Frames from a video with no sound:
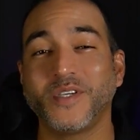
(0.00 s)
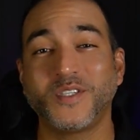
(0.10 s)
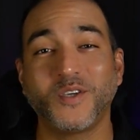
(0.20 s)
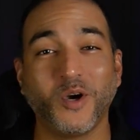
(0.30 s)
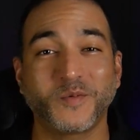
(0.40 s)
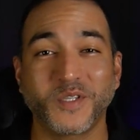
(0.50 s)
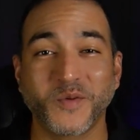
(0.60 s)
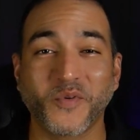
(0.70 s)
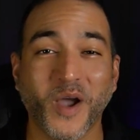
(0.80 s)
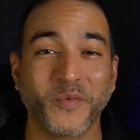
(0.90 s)
We show up
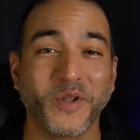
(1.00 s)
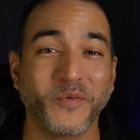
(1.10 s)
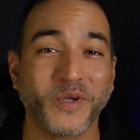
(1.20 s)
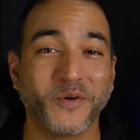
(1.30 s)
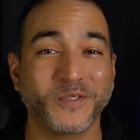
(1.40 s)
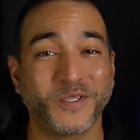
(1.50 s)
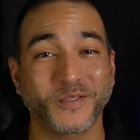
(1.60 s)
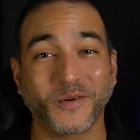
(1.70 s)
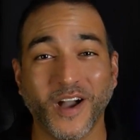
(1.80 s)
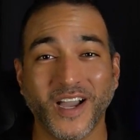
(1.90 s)
to the property, we go
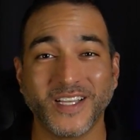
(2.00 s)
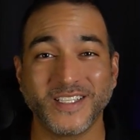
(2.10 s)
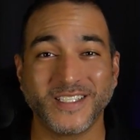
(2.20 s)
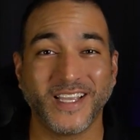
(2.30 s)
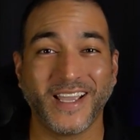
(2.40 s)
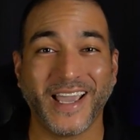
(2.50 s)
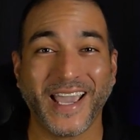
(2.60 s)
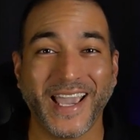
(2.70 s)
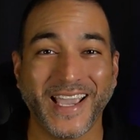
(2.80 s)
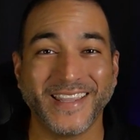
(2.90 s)
into the garage,
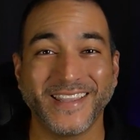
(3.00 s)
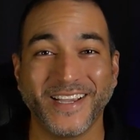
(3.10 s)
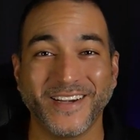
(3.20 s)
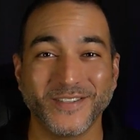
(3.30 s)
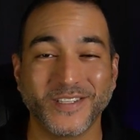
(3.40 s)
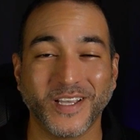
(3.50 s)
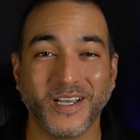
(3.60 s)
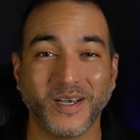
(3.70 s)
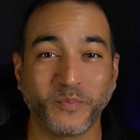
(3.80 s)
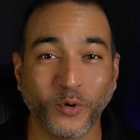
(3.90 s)
and there's
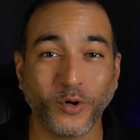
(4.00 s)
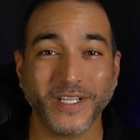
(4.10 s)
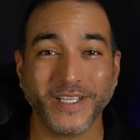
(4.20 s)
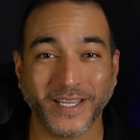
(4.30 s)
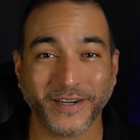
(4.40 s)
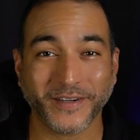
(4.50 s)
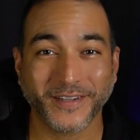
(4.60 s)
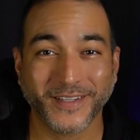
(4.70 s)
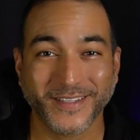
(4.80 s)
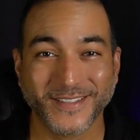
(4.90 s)
a pool in there.